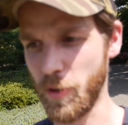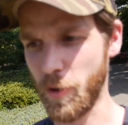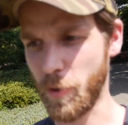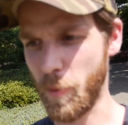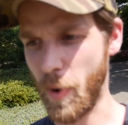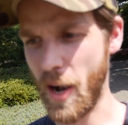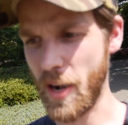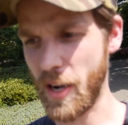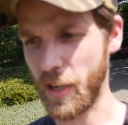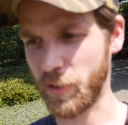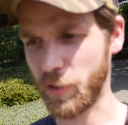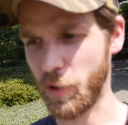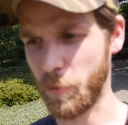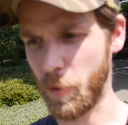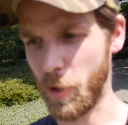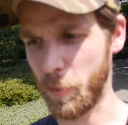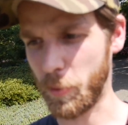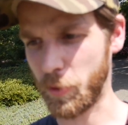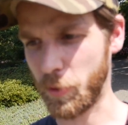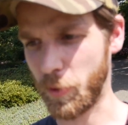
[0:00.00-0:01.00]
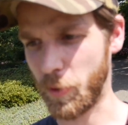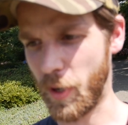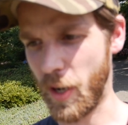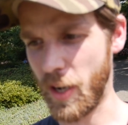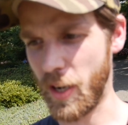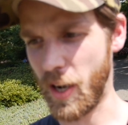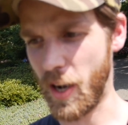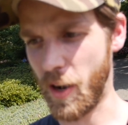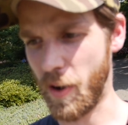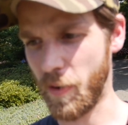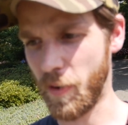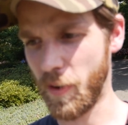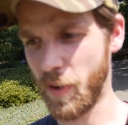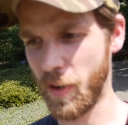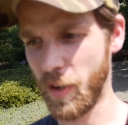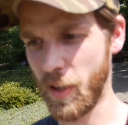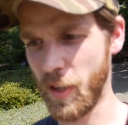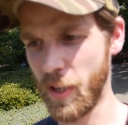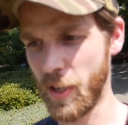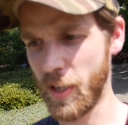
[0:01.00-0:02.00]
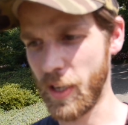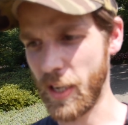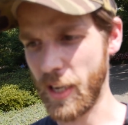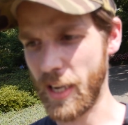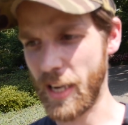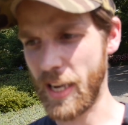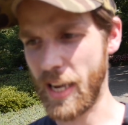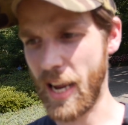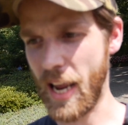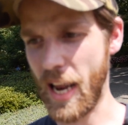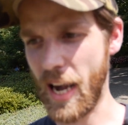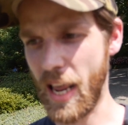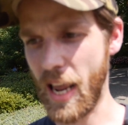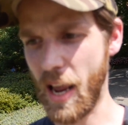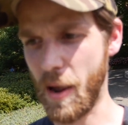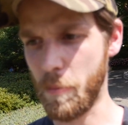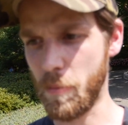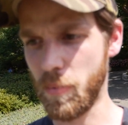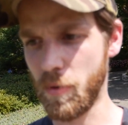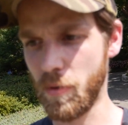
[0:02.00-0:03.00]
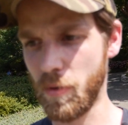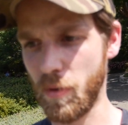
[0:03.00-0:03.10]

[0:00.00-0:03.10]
You're right next to Bulbasaur right now. Get him.